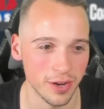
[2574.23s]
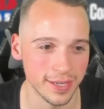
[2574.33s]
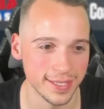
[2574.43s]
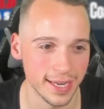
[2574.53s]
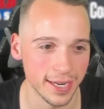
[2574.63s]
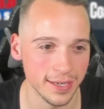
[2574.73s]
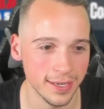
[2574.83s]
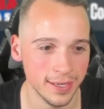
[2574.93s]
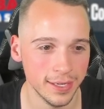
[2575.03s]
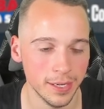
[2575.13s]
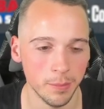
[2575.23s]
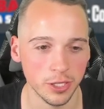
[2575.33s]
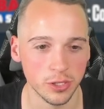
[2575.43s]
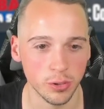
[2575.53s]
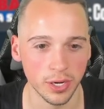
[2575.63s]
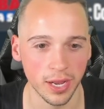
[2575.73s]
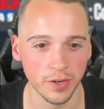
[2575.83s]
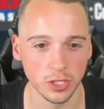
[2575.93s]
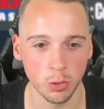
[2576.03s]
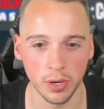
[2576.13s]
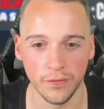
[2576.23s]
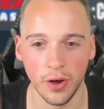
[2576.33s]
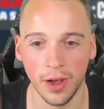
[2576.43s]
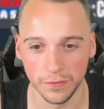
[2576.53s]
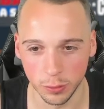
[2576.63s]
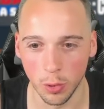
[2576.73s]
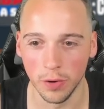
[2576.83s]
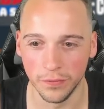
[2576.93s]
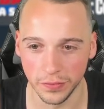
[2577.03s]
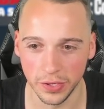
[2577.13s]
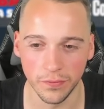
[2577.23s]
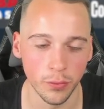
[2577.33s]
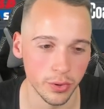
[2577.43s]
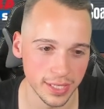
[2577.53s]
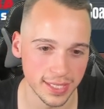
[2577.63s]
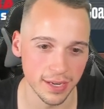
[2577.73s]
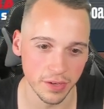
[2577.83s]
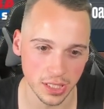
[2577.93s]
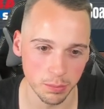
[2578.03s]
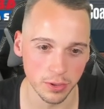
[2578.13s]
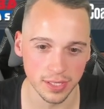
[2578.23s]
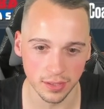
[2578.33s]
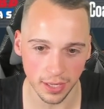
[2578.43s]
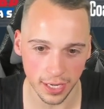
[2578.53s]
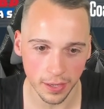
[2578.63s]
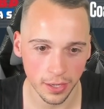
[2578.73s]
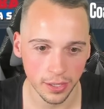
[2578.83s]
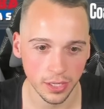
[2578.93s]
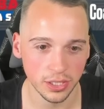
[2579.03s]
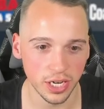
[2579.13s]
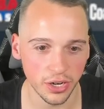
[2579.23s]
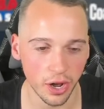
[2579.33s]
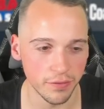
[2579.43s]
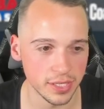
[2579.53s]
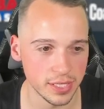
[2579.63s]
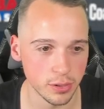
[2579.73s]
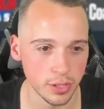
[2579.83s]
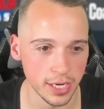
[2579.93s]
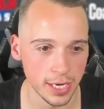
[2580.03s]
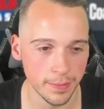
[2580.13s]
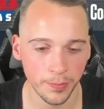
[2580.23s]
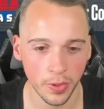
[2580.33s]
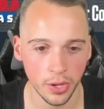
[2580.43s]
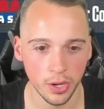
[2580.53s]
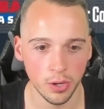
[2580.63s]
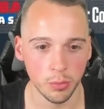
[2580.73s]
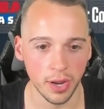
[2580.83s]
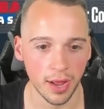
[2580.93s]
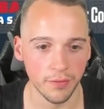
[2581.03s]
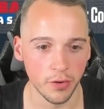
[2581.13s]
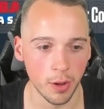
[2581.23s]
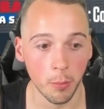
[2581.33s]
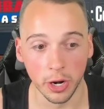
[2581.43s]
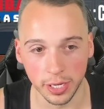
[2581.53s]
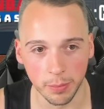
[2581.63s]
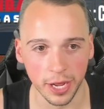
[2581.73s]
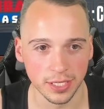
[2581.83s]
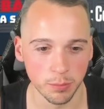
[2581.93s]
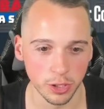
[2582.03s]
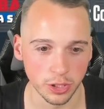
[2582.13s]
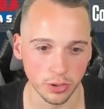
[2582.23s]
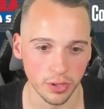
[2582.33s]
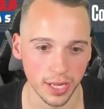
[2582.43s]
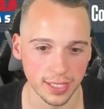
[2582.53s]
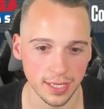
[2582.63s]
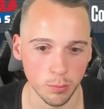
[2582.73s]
got in a second. But Scoot gave us 25, 12, 50, 40, 70 splits elite. Jaden Ivey's still here. We have Amani Bates, I'm pretty sure that's